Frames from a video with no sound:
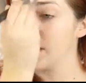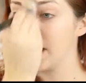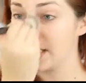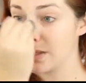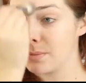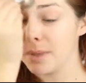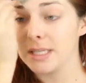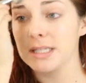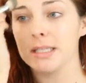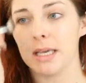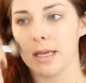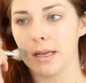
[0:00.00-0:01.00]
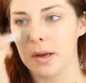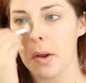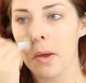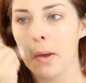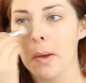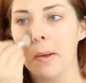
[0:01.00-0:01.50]
nice on my skin.
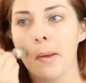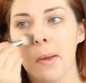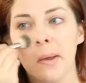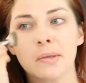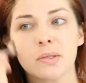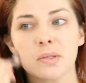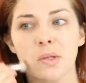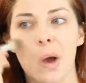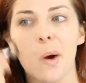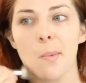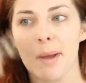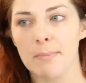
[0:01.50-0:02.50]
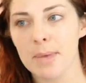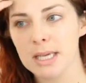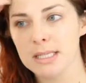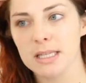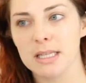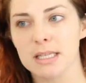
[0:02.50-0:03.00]
So by
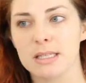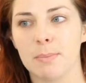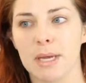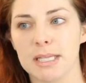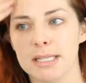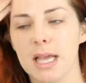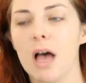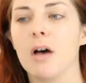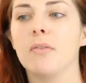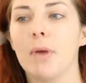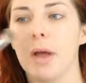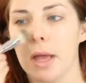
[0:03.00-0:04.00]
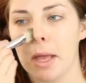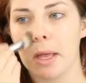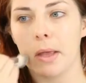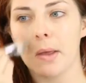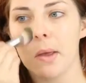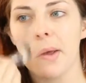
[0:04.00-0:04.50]
mixing this myself,
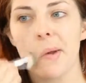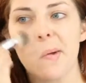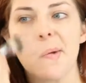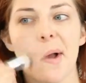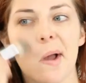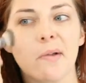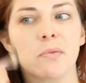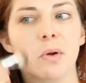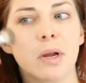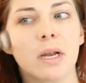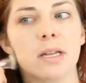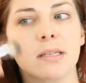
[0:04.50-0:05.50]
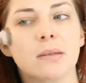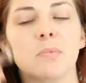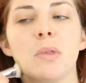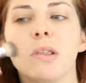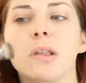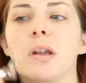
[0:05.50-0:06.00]
I've created
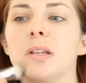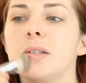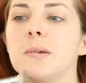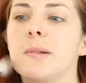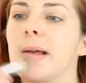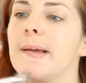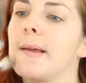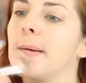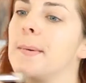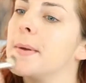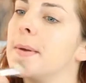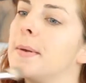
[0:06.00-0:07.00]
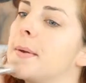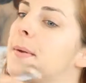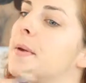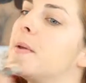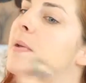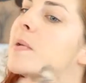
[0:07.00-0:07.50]
something that I do like.
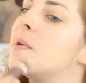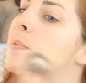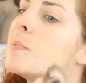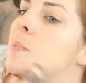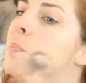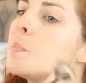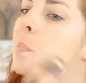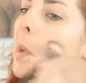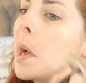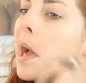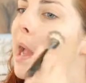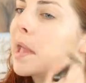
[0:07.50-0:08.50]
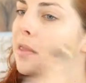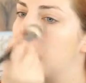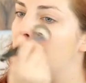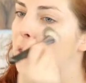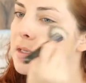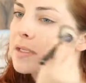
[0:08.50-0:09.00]
By
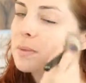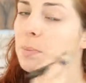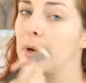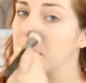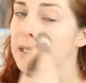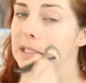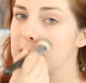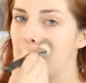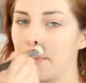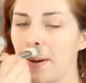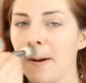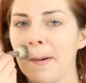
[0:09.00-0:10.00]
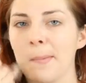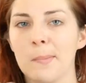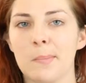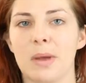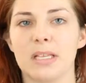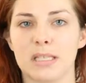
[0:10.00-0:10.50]
the spring and summer,
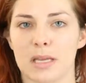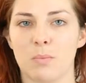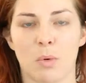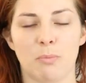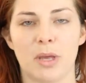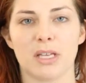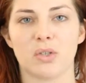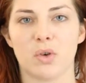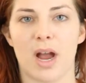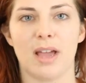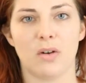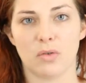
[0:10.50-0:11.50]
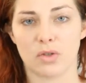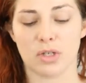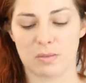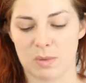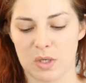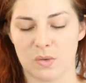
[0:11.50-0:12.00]
my skin won't be as dry and I'll
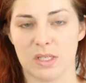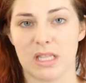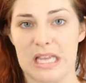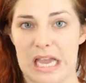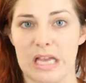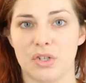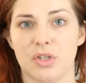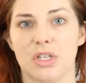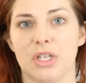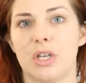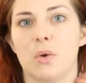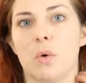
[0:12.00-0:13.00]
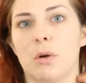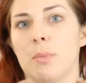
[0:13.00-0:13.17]
just be using the HD or